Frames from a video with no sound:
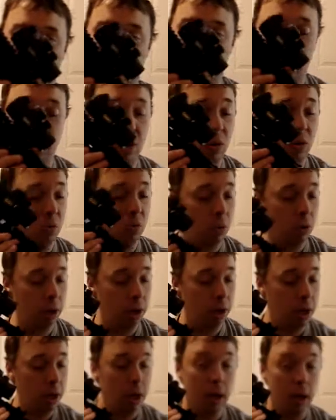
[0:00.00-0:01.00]
Echo
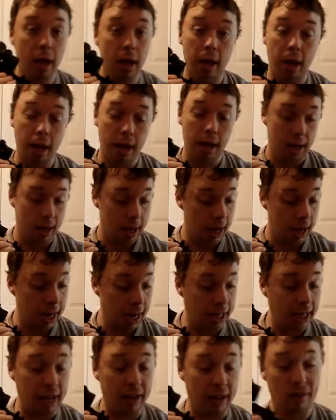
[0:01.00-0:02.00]
1
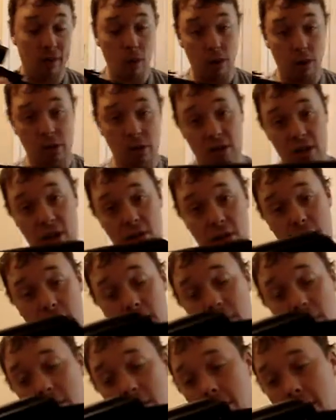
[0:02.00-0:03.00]

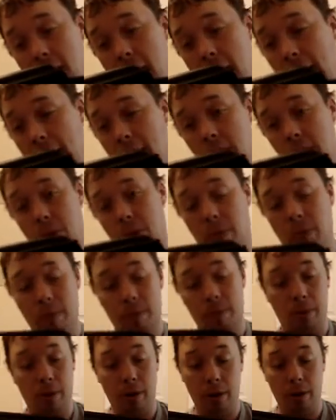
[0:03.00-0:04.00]
AK47 Tactical.
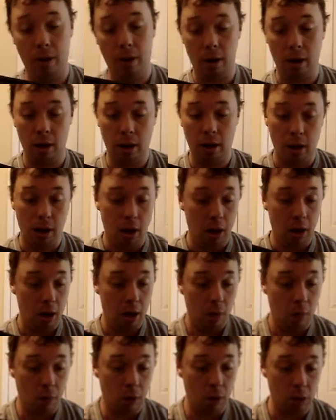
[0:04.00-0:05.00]

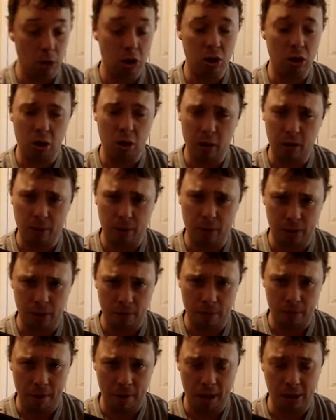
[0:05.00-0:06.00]
We're going to start off with
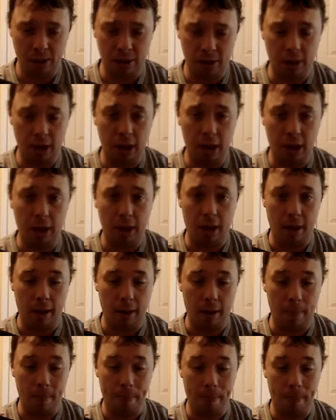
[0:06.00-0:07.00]
some basic
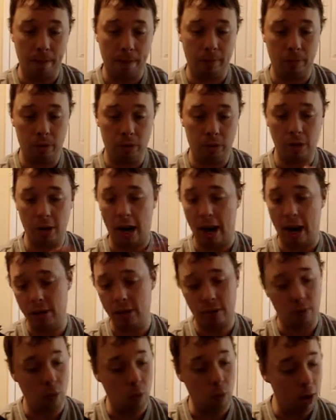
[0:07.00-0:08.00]

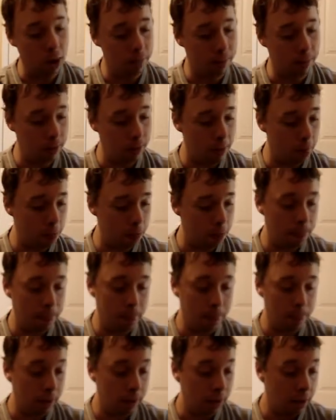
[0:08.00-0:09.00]
stats of the weapon,
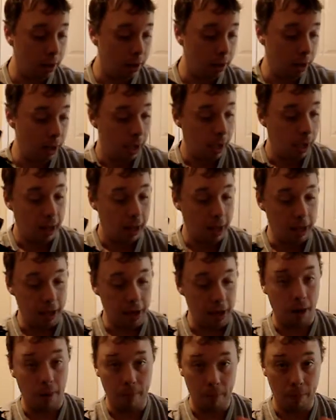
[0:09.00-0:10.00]
and
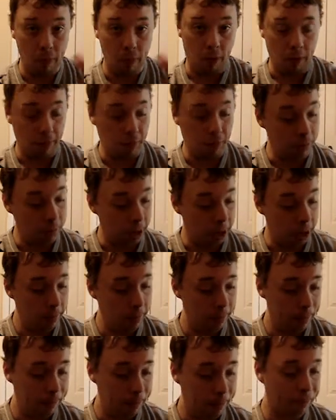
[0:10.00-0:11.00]
then I'll move on from
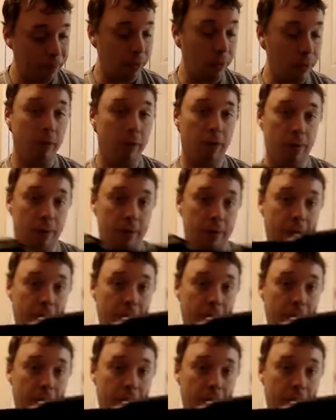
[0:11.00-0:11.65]
there. From the